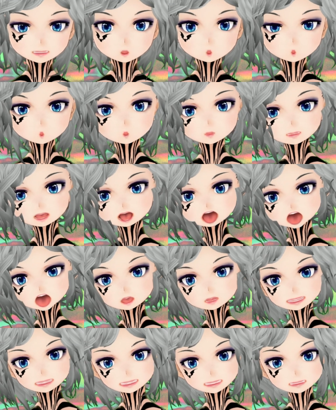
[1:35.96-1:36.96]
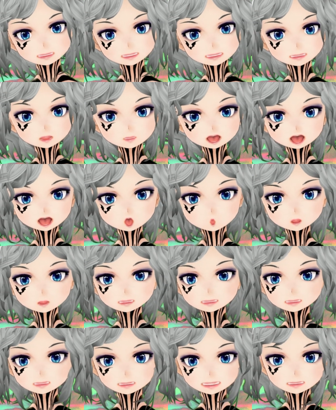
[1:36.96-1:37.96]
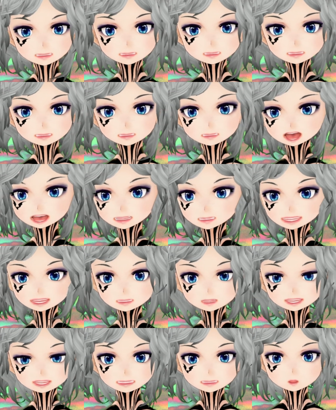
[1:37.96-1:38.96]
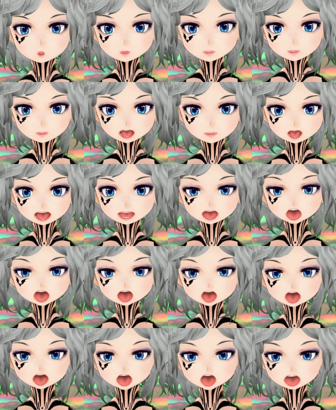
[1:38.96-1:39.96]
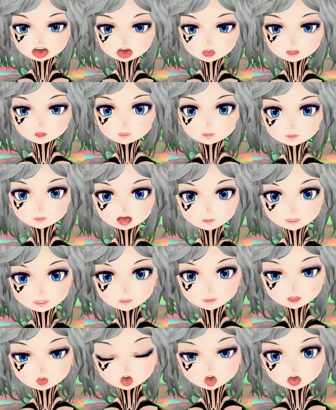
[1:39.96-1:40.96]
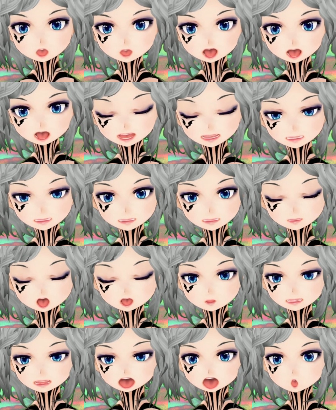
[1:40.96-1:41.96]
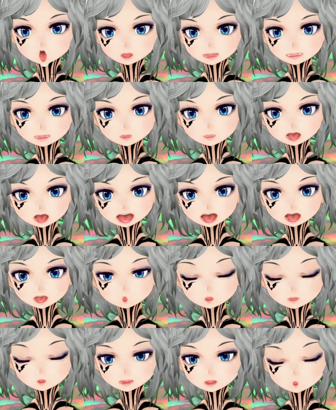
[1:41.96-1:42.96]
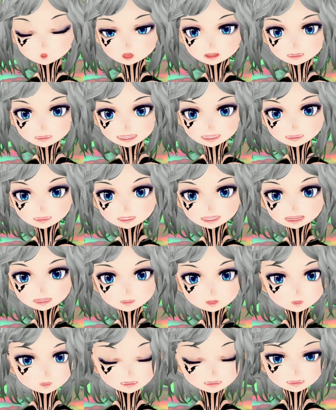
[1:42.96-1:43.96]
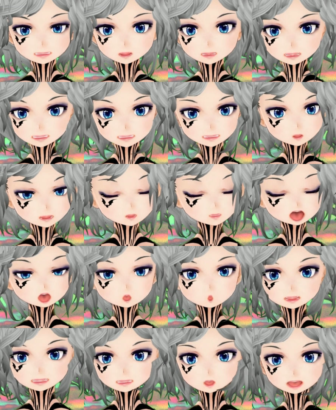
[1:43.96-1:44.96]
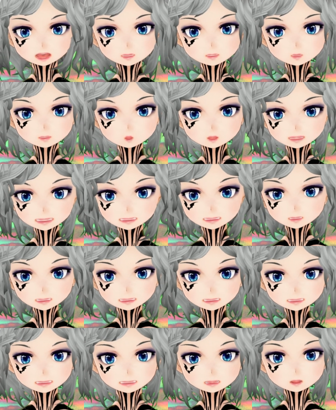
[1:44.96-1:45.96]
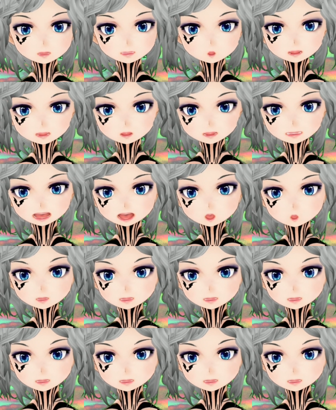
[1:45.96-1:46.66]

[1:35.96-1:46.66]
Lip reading: Then you take your lime and you do the exact same thing. Little advice, don't wash your lime before grating it because it will not grate well, like in this video, and you will suffer.